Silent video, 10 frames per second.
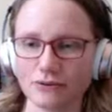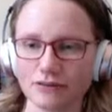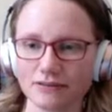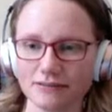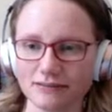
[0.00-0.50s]

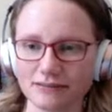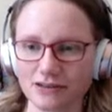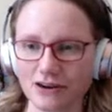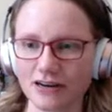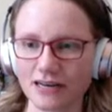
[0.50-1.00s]
or
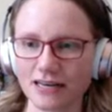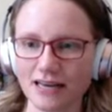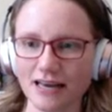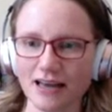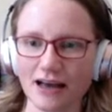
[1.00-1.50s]
dog.
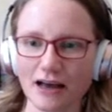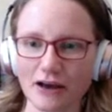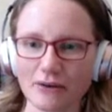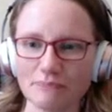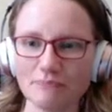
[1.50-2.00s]

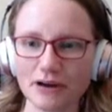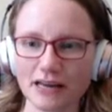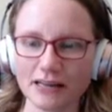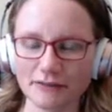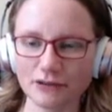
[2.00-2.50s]

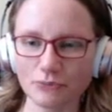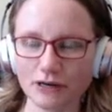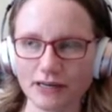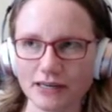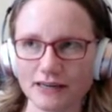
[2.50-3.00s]
But if you
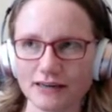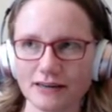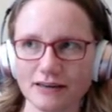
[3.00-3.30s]
wanted,